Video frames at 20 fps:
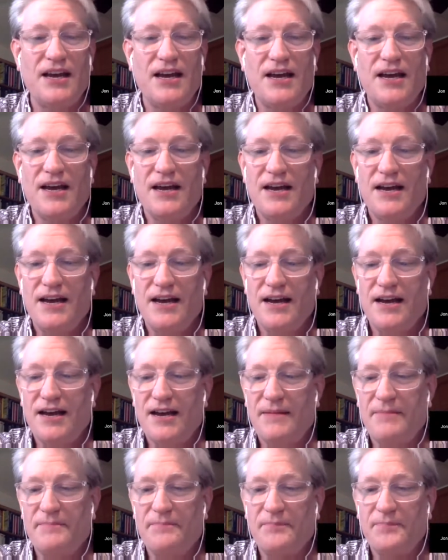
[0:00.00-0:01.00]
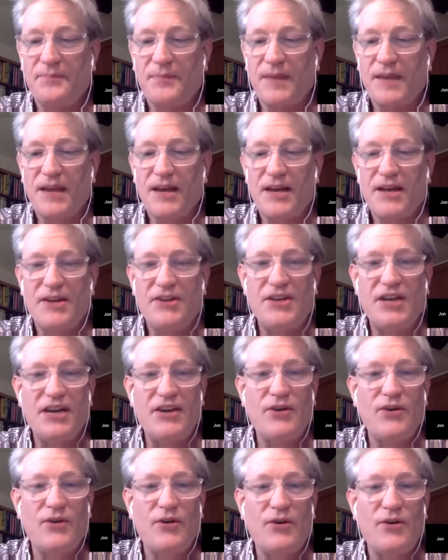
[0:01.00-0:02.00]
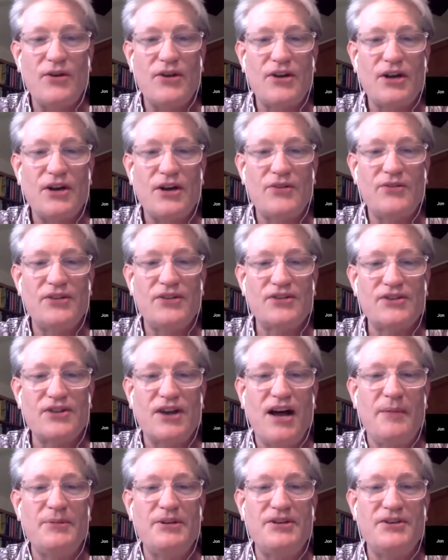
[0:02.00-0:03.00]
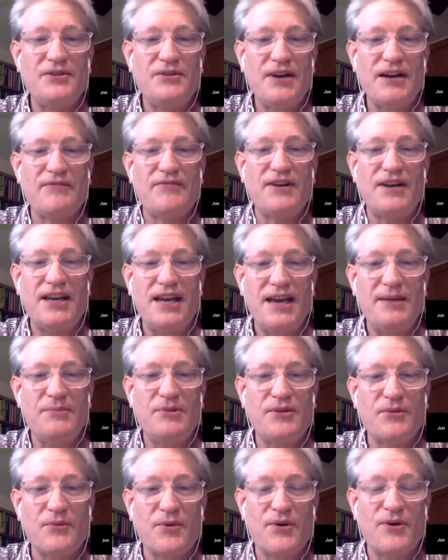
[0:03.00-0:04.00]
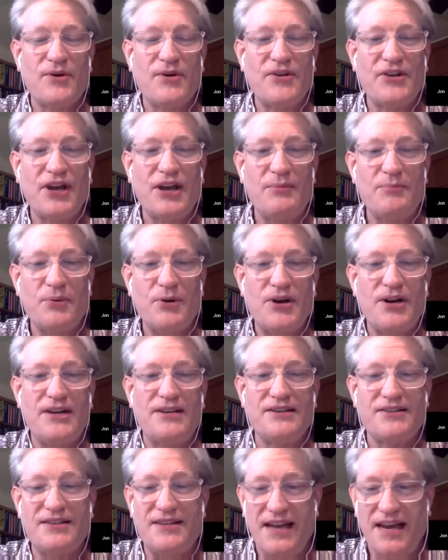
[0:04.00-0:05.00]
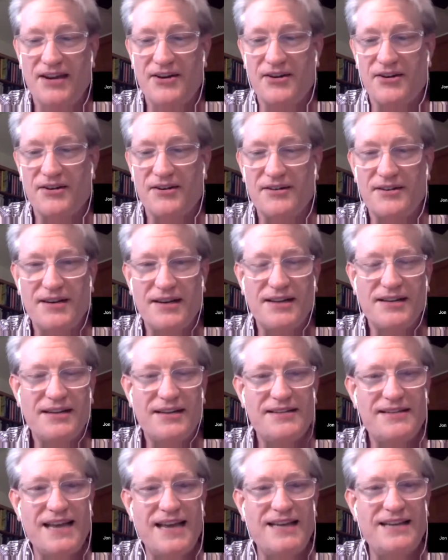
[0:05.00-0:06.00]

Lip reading: all the code that's common to every game in the world and put it in the standard. Is that